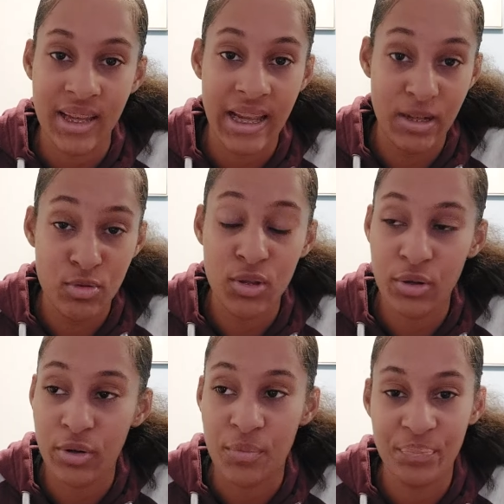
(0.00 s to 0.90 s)
and it was a
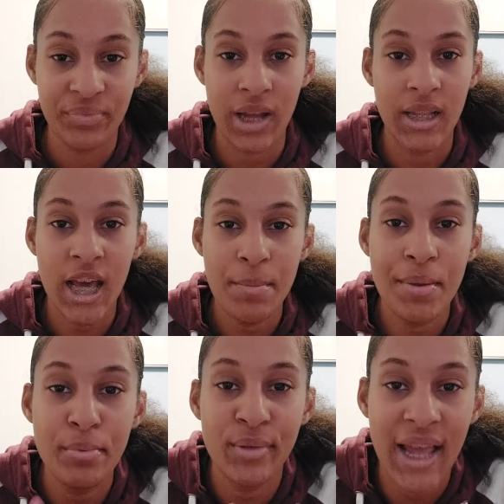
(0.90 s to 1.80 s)
girl a lot of
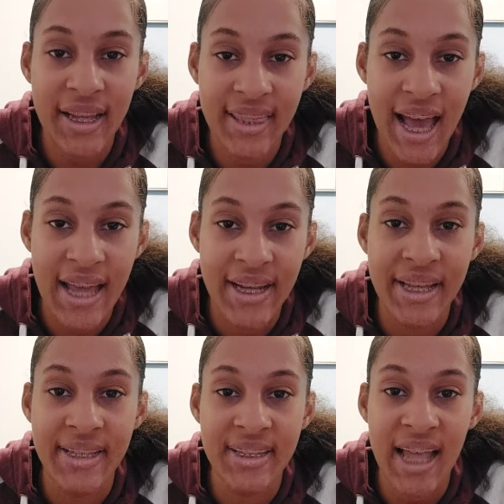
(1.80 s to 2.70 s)
people like that
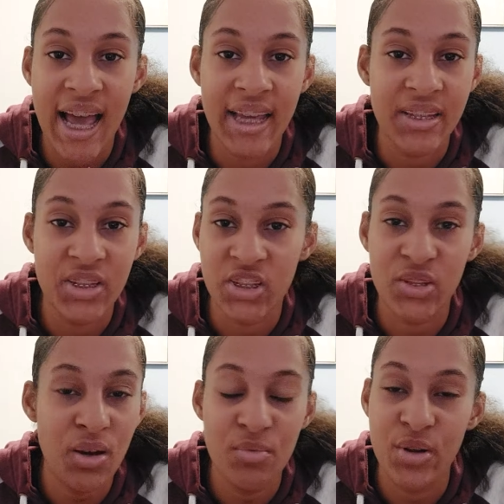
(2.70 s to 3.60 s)
is like
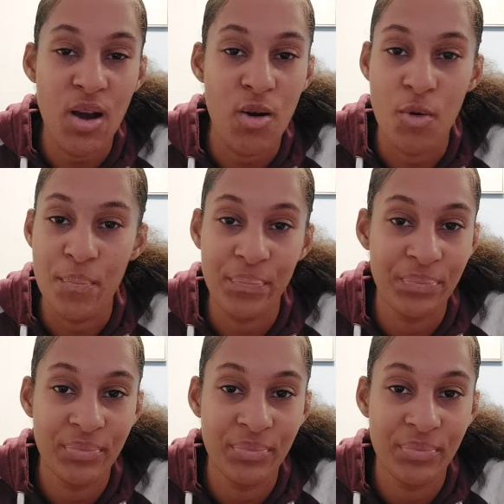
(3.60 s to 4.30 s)
just don't know